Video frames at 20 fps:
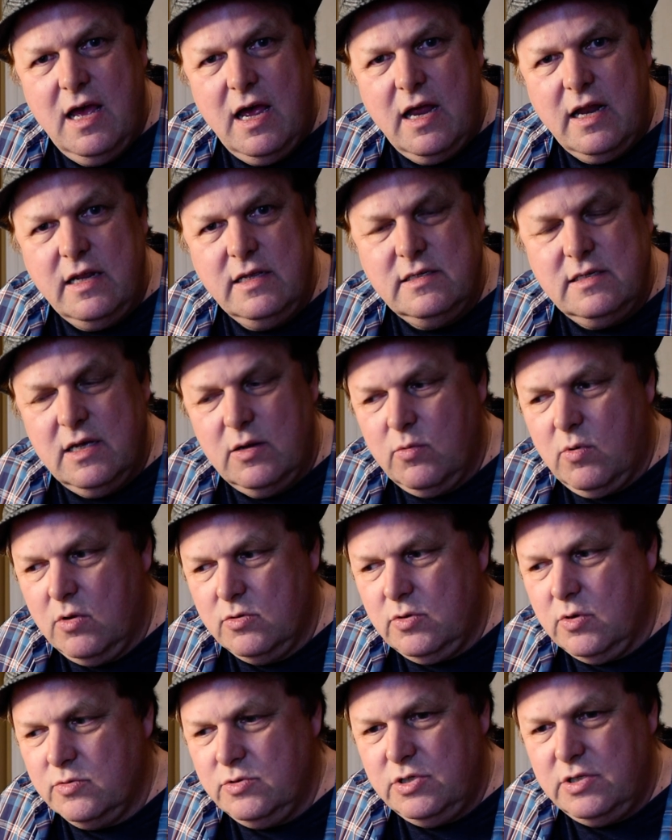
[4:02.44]
And he said, well,
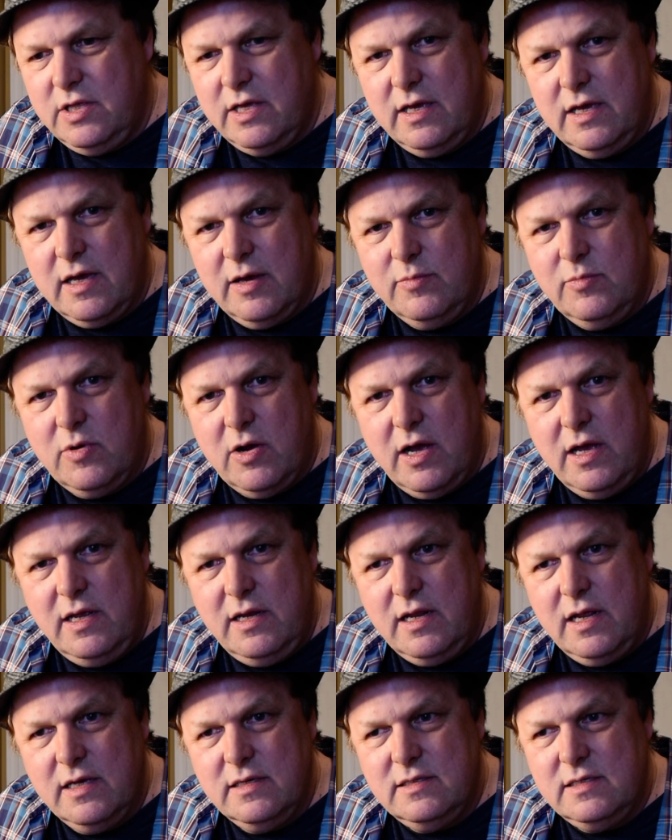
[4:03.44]
don't you think I'm right?
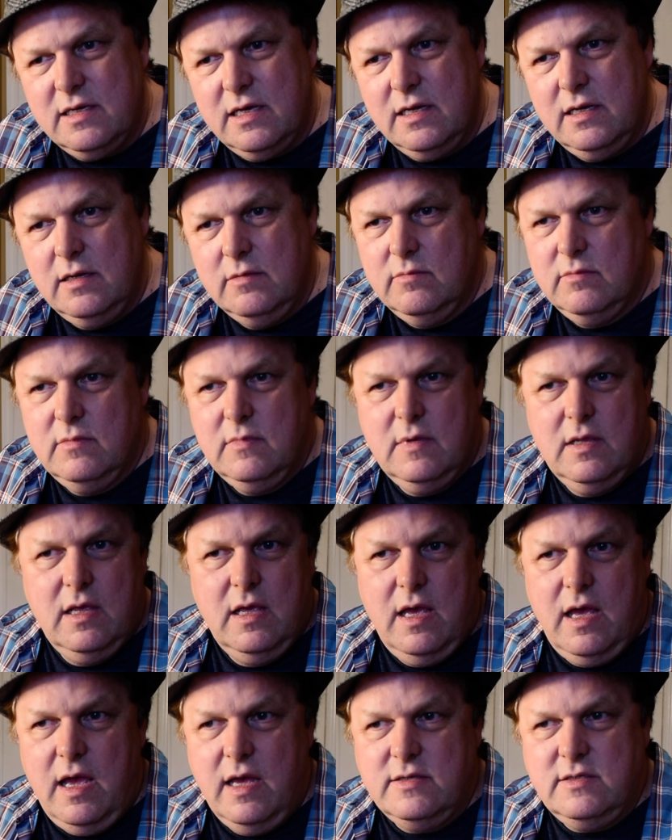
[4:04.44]
I said,
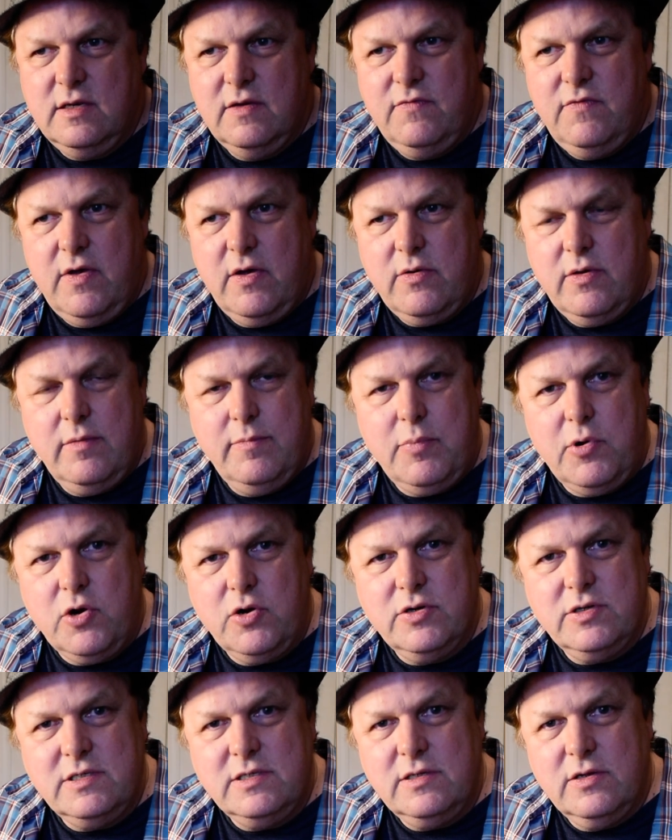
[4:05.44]
it's a very
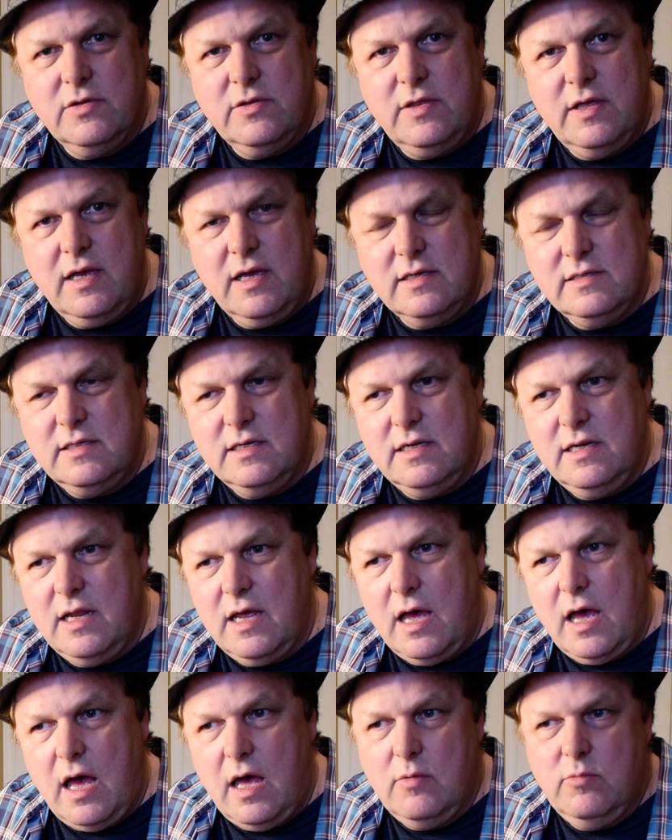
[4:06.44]
personal thing. I said,
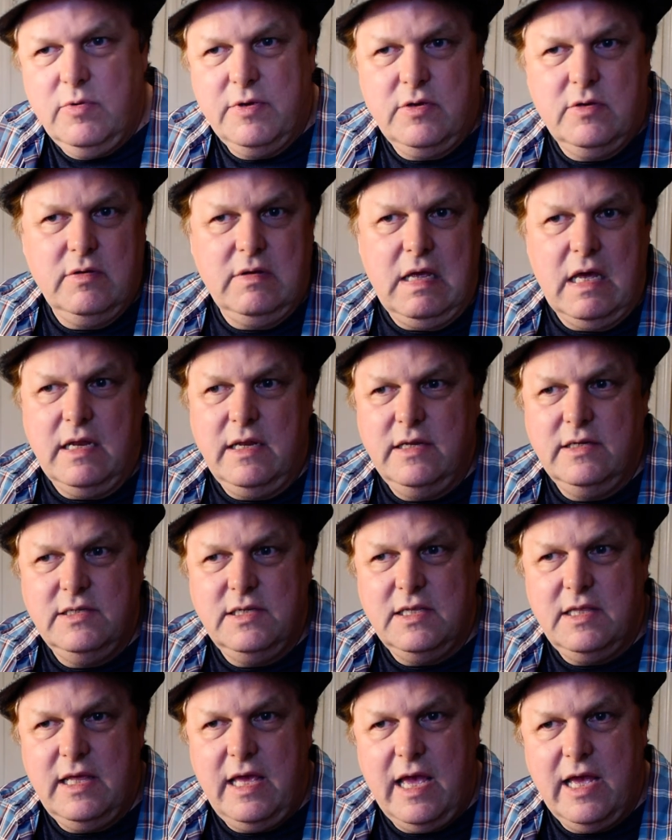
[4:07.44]
we could get into
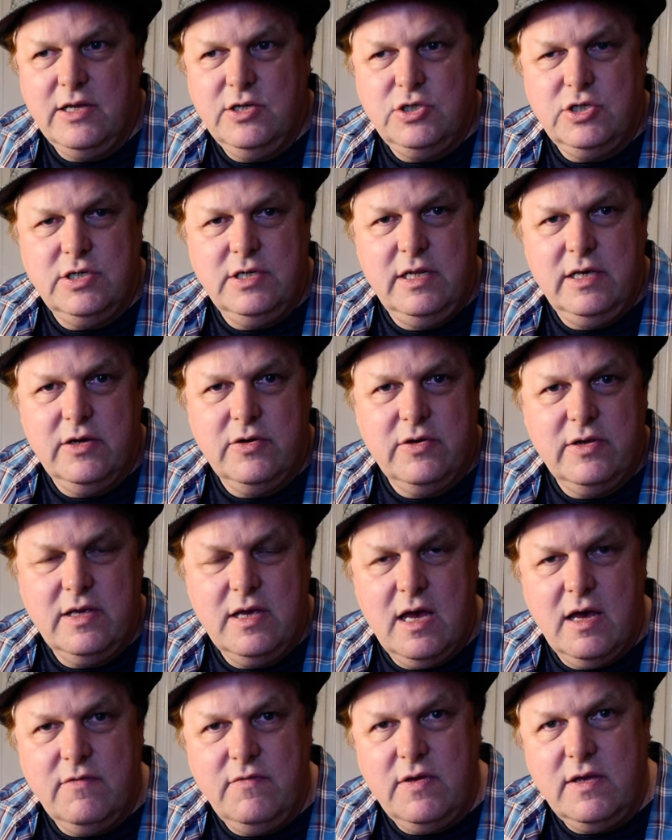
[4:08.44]
the engineering
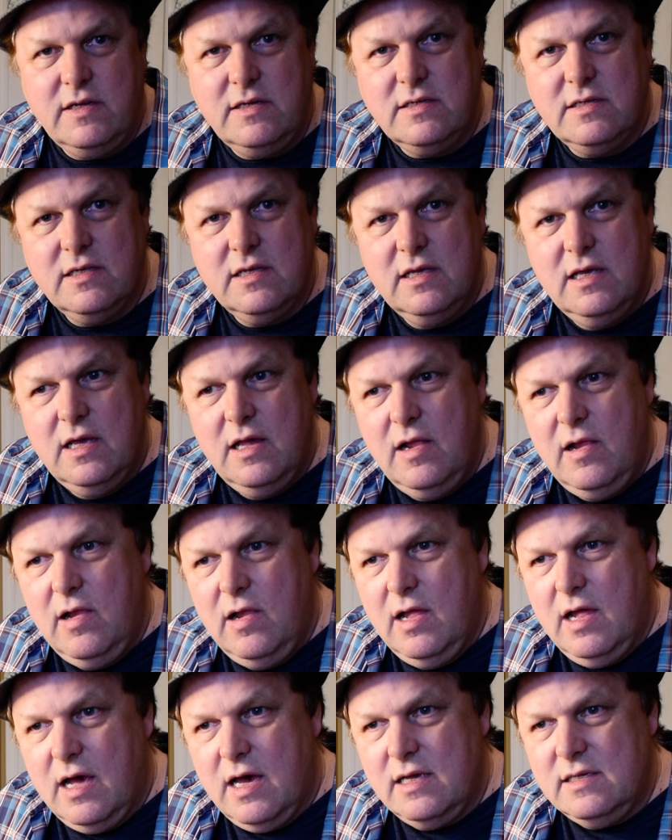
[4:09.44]
of it.
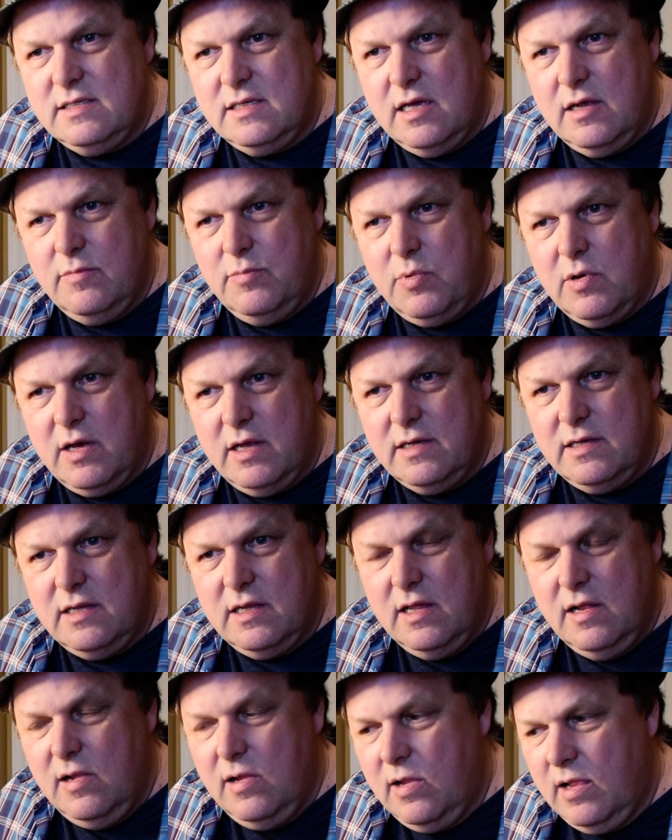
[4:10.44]
I said, but
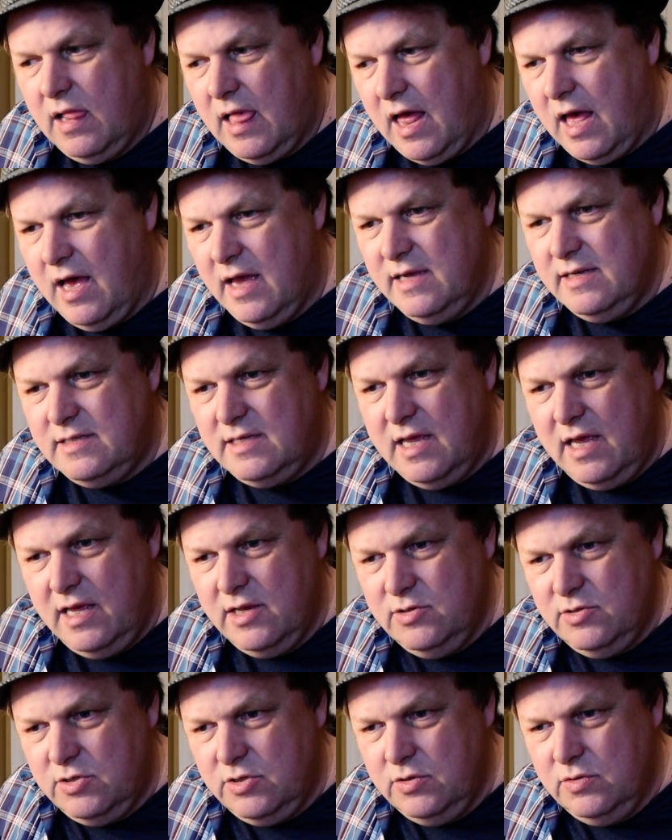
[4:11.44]
I
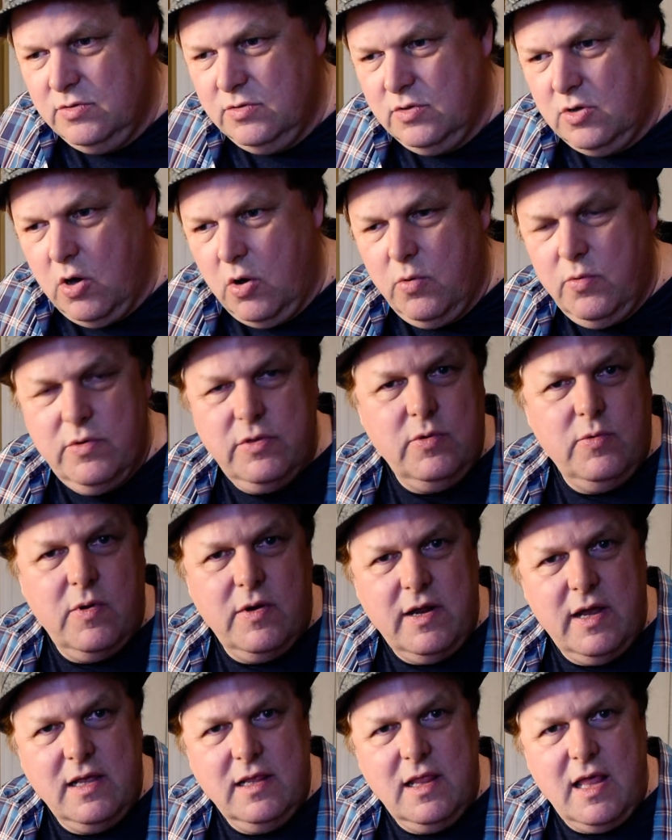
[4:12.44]
tend to go with what
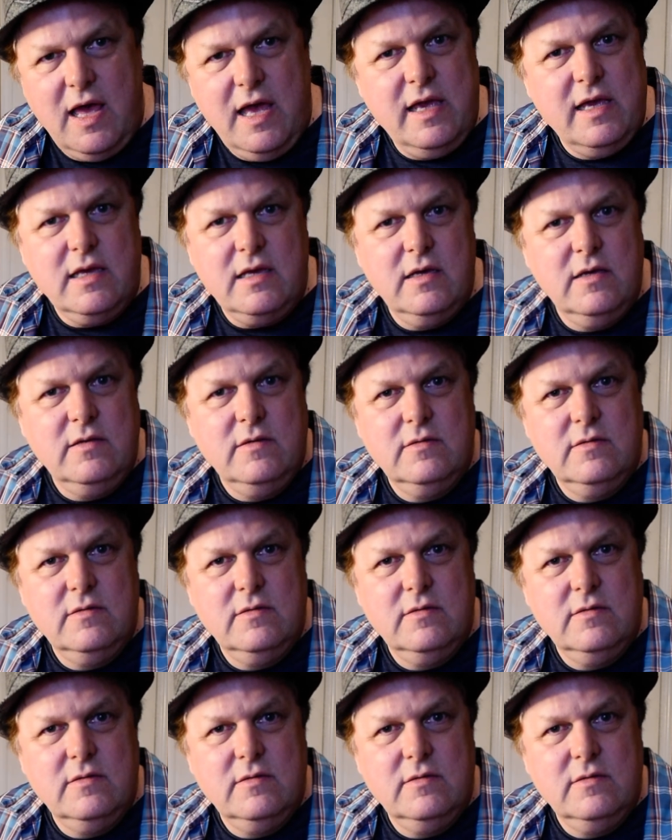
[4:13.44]
I like.